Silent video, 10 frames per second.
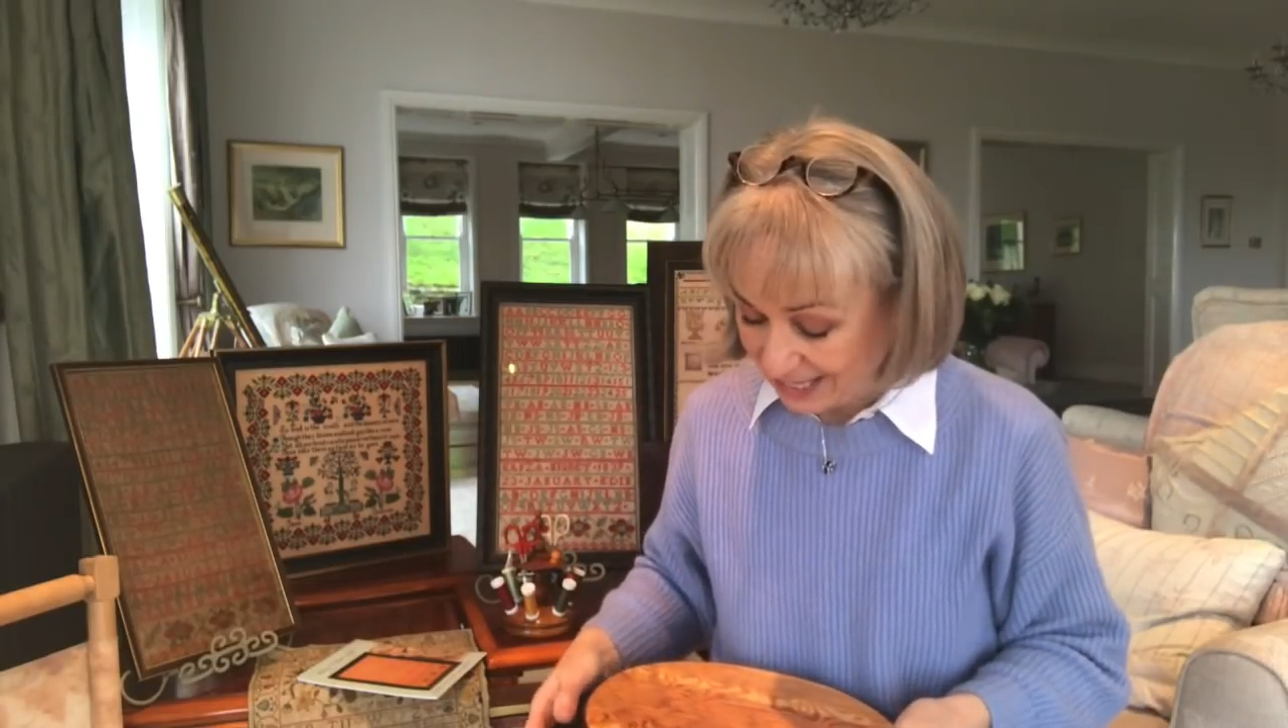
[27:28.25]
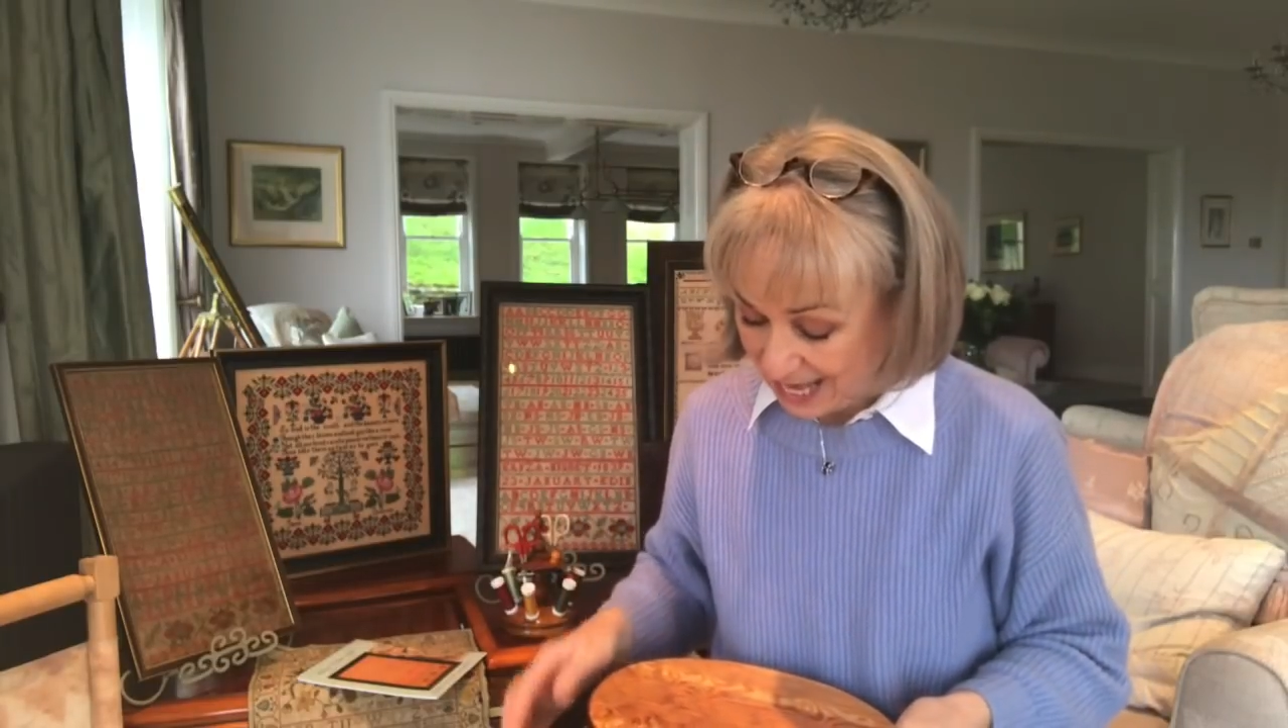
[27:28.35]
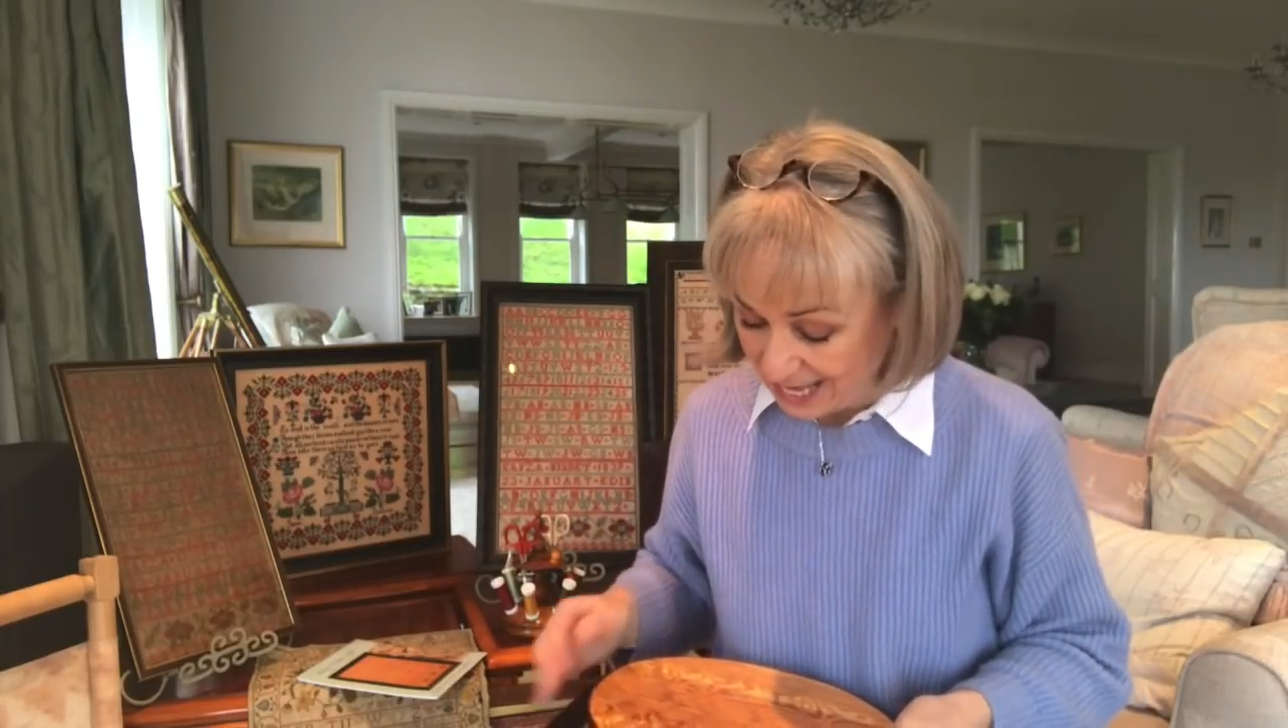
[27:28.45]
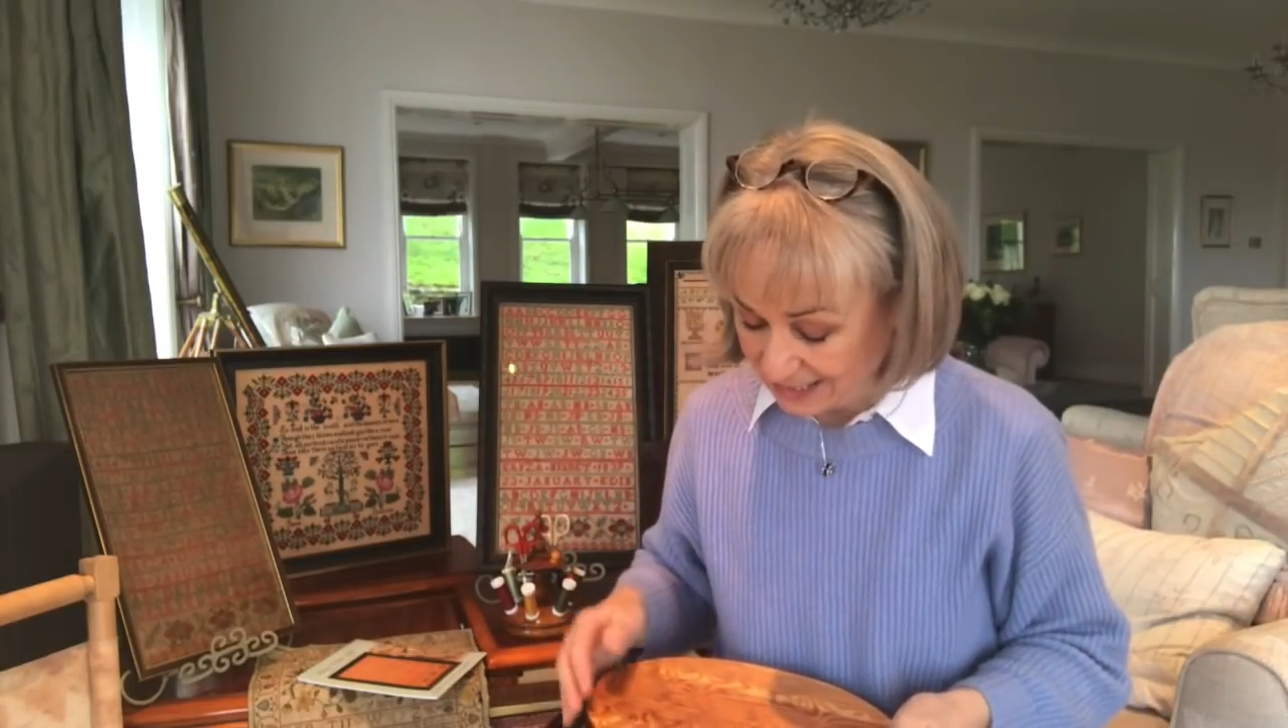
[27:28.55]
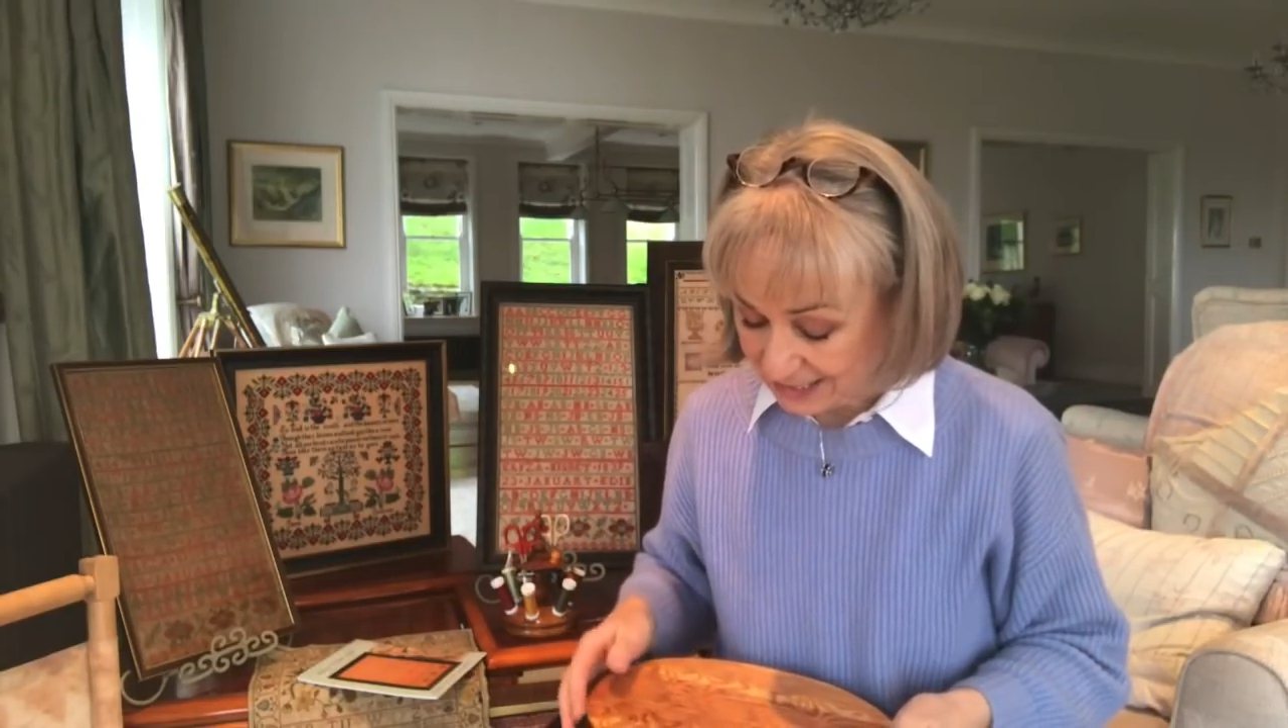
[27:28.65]

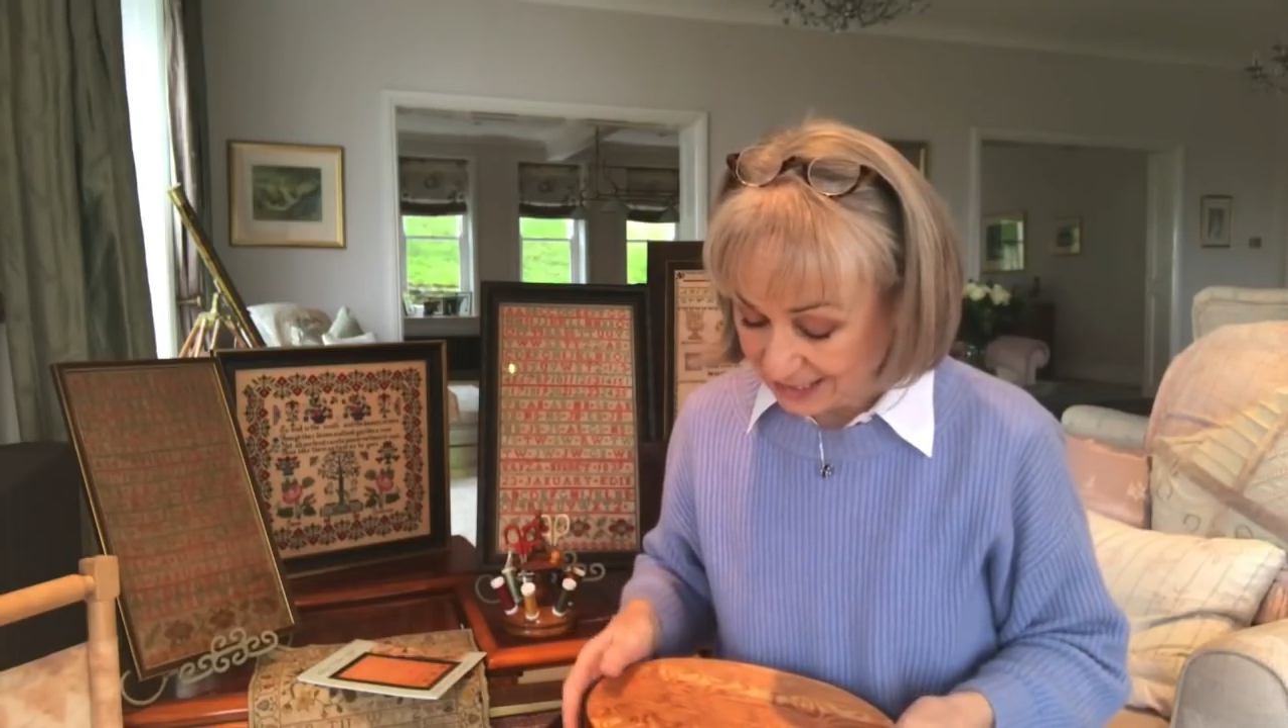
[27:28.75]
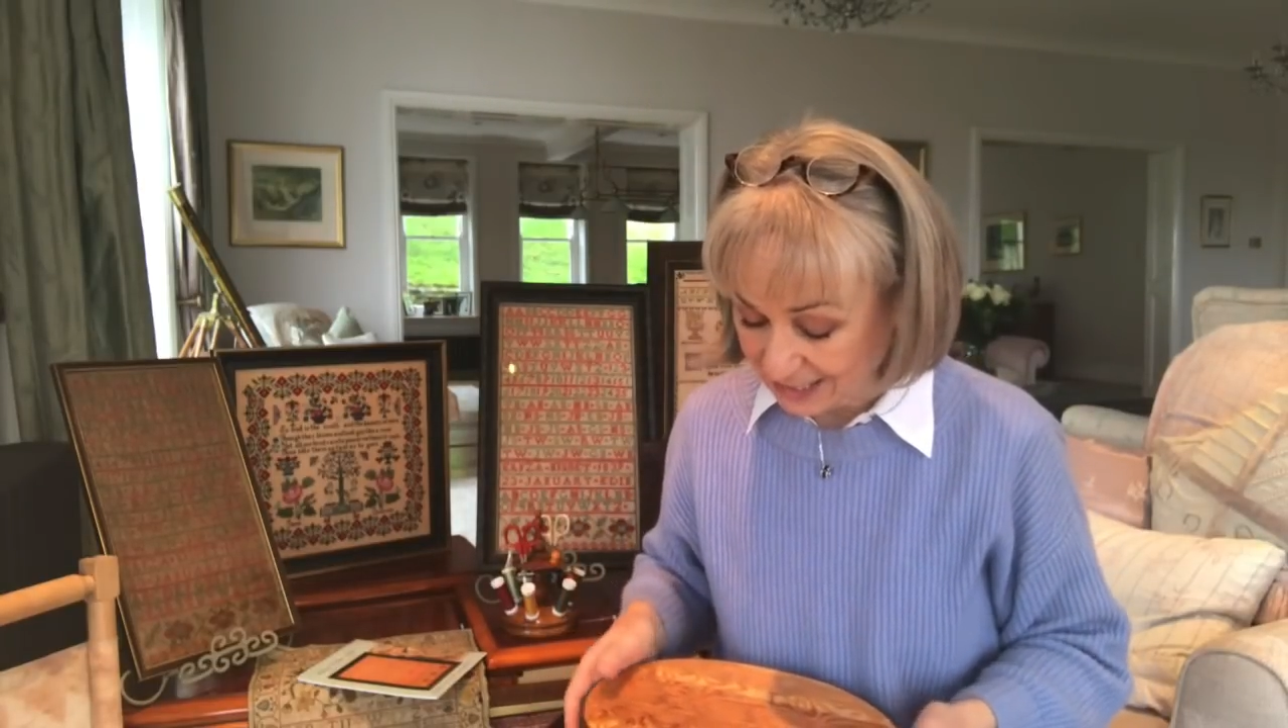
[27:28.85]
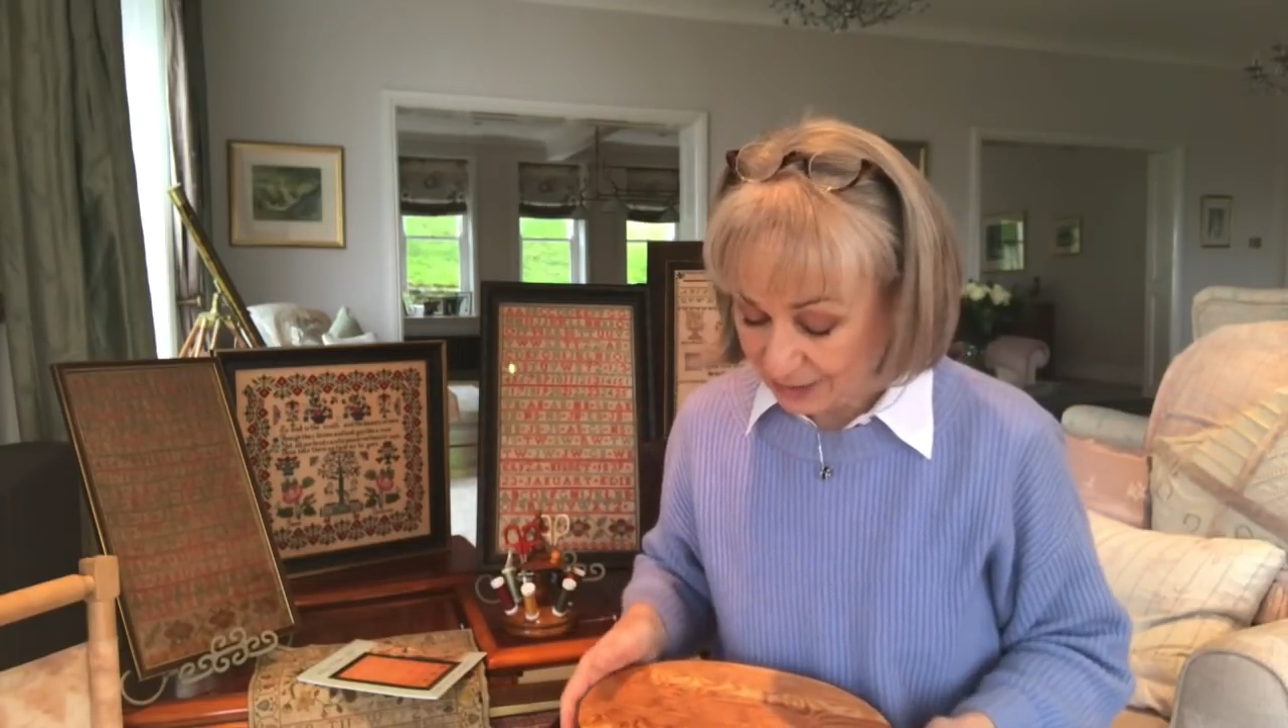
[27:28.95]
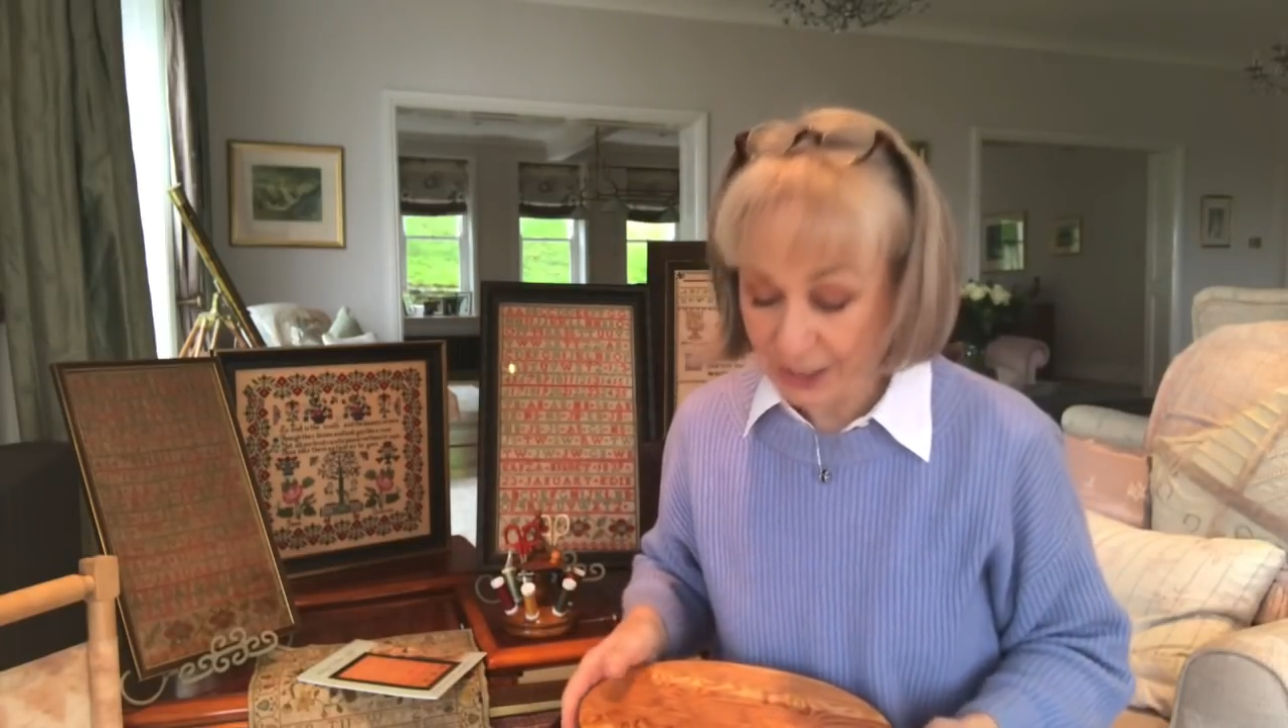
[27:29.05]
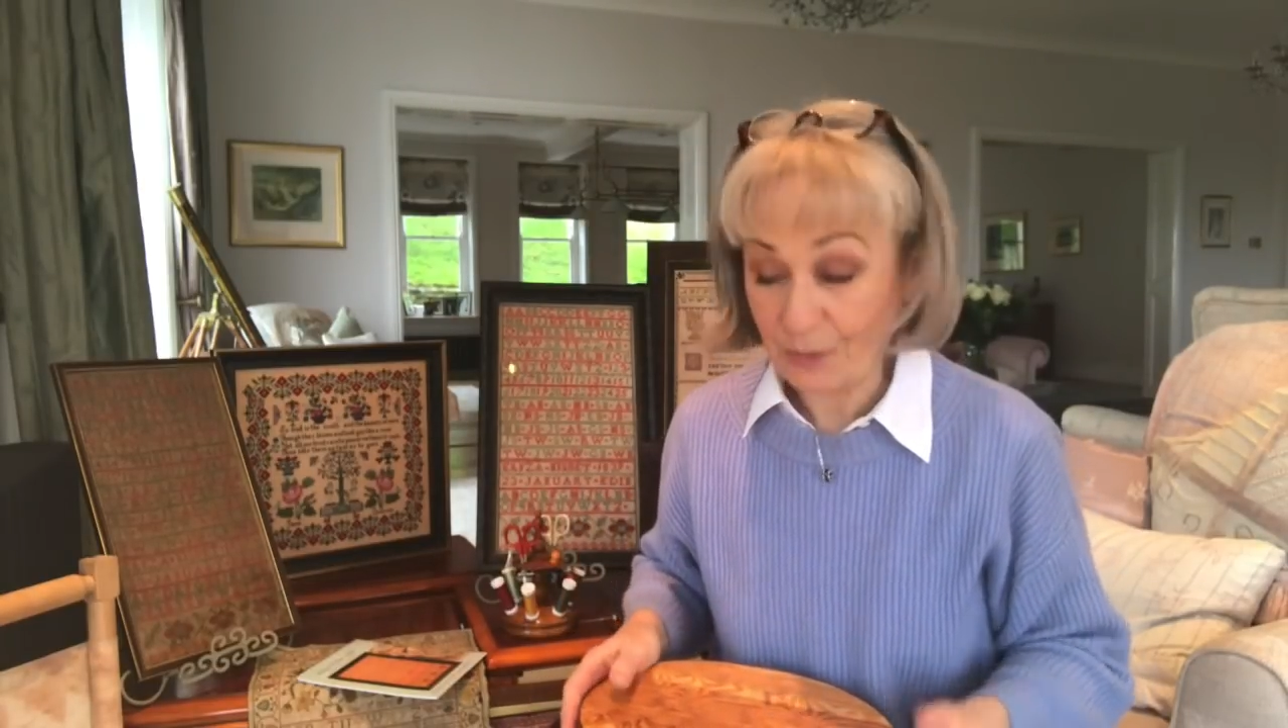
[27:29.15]
and you know,